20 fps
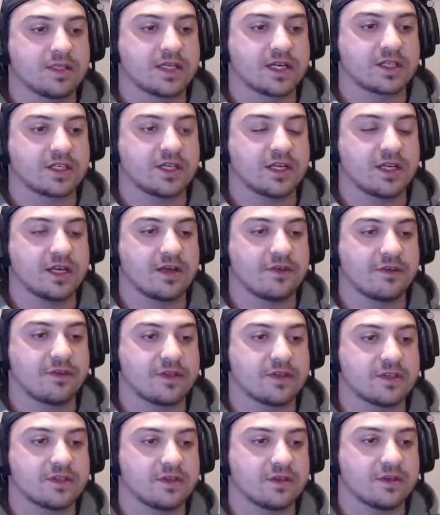actually
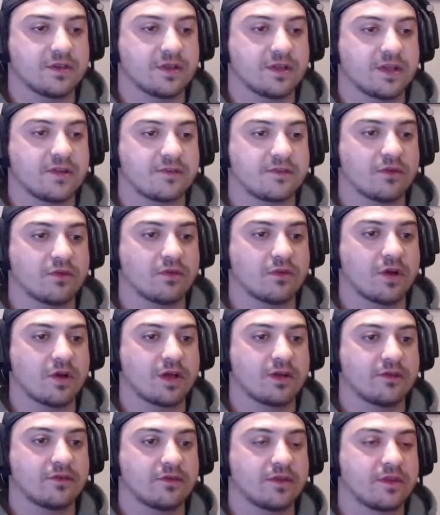nothing to the left or
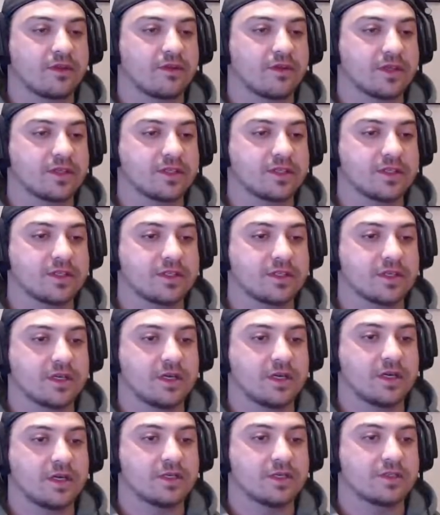right of the thrusters.
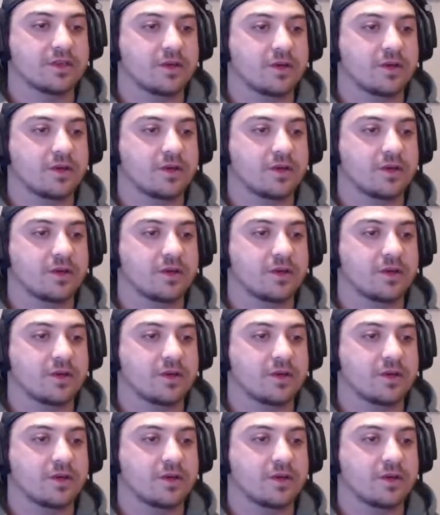So I